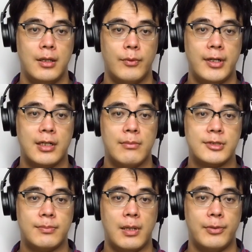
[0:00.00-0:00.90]
when it comes
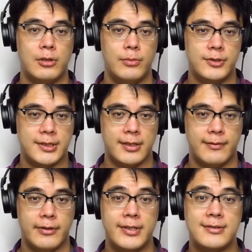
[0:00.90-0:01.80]
to popular music,
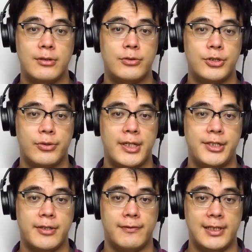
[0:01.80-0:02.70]
there is no shortage
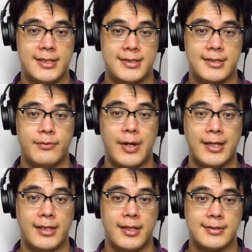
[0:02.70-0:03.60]
of lists and
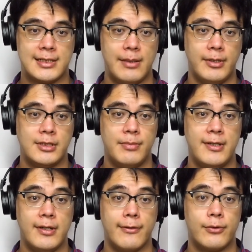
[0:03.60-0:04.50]
rankings claiming to be
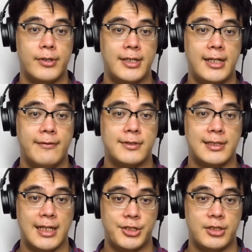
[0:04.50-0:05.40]
the authoritative
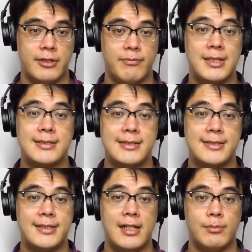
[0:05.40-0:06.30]
selection of must
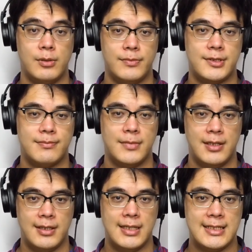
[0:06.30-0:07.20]
listen albums.
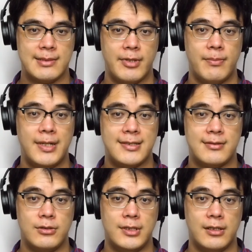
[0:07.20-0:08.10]
Some of the best
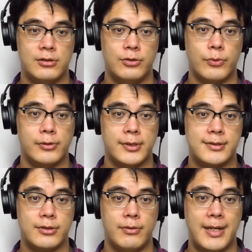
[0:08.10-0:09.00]
known include Rolling
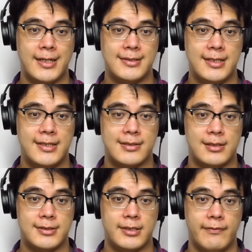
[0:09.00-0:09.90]
Stone magazine's
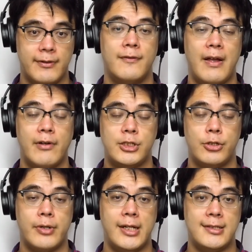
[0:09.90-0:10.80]
list of the
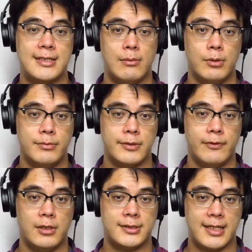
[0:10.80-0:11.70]
500 greatest albums of
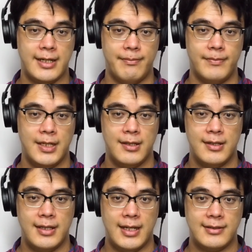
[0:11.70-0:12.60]
all time,
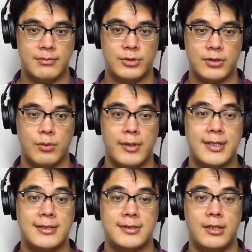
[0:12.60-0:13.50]
and the book
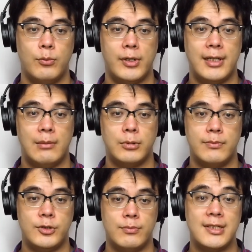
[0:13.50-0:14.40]
1001
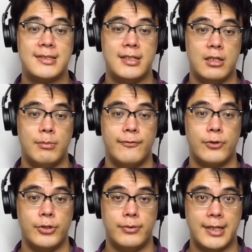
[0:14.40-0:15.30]
Albums You Must Hear
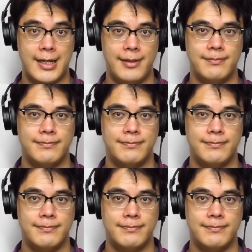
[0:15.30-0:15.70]
Before You Die.